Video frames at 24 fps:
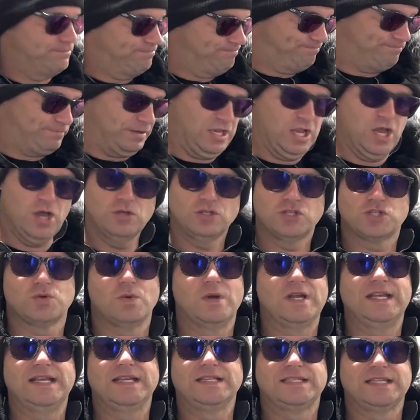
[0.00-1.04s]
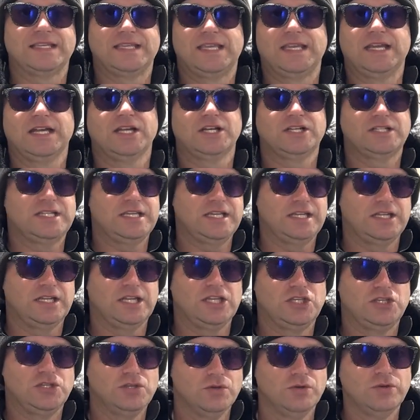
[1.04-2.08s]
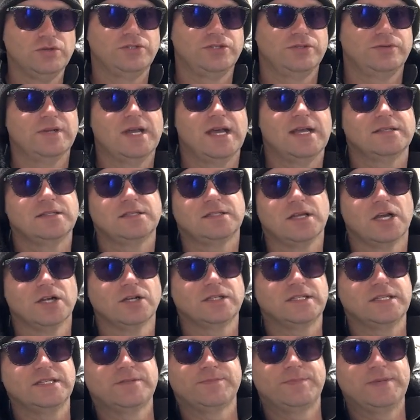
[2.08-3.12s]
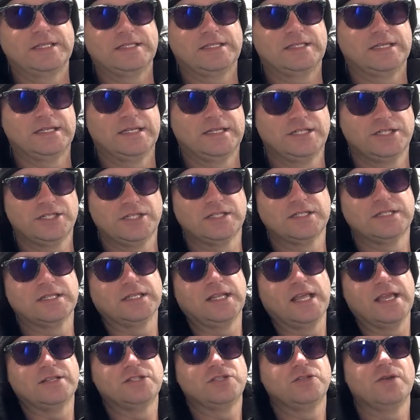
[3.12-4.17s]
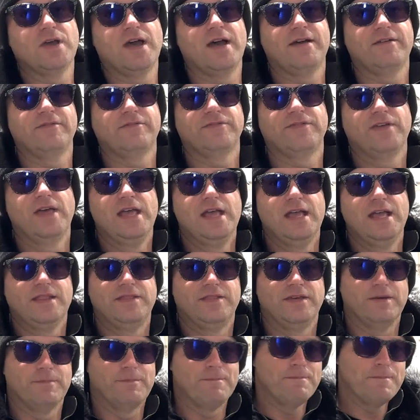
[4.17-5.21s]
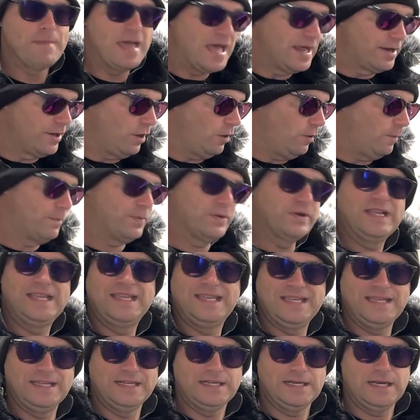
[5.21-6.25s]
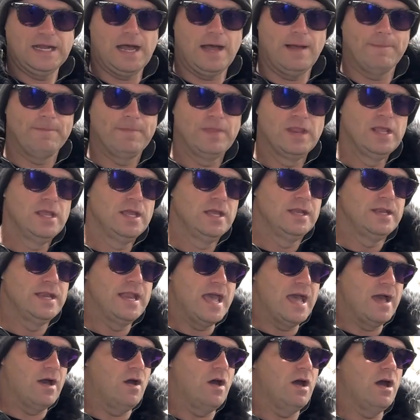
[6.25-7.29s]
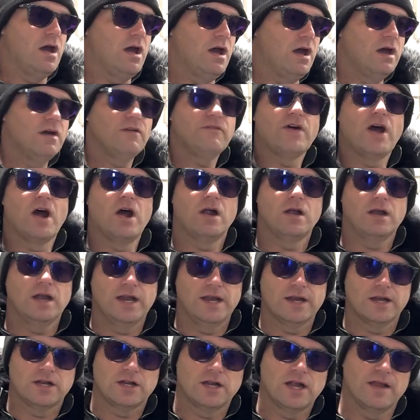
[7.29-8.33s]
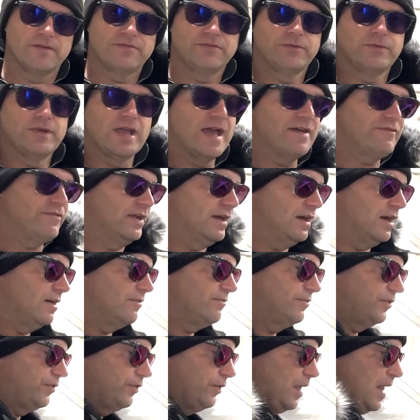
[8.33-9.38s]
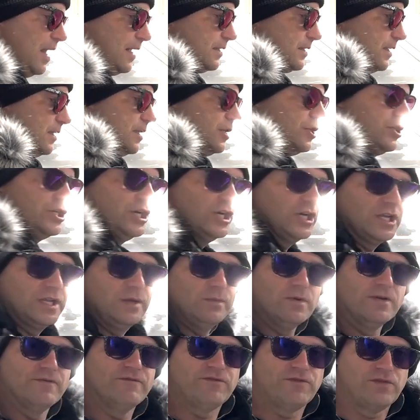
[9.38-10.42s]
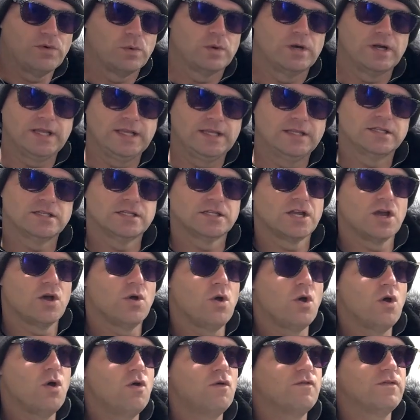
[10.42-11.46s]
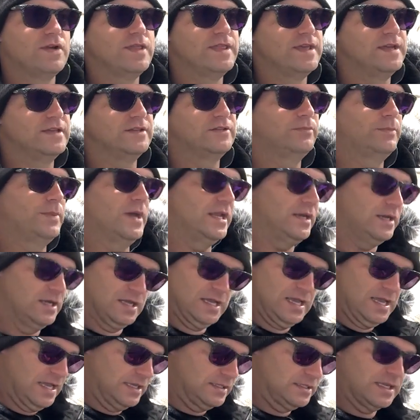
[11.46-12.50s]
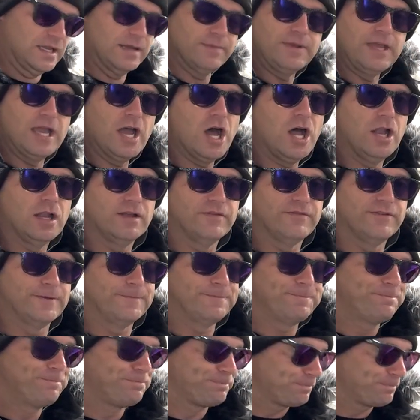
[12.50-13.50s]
Below 20, it's a guaranteed. You do not start these piston engines unless you have the metal preheated up. Now, of our aircraft that we have here, I've selected the Cherokee 140 to go over this, but it's gonna be all of them.